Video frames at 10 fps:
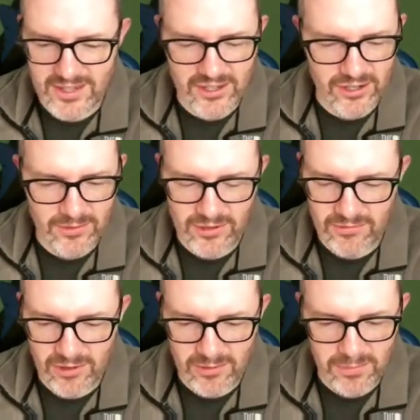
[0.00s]
He chose the
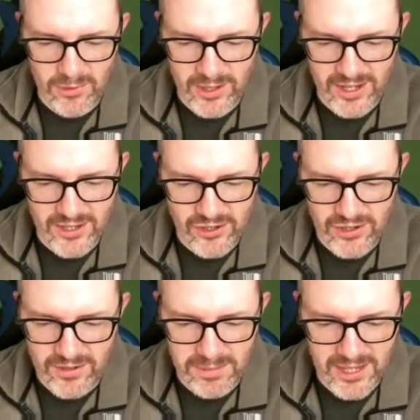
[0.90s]
wrong ball there. He
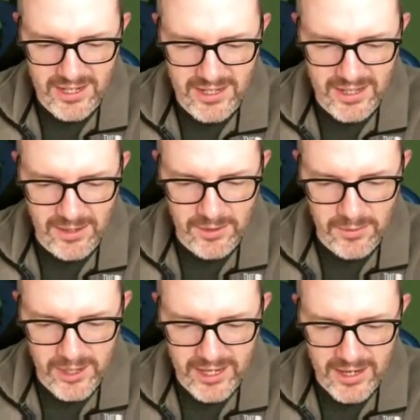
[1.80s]
should have played it down the
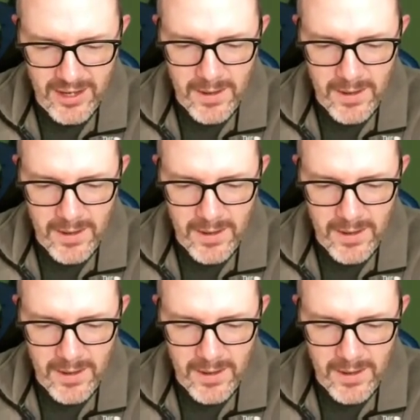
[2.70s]
wing.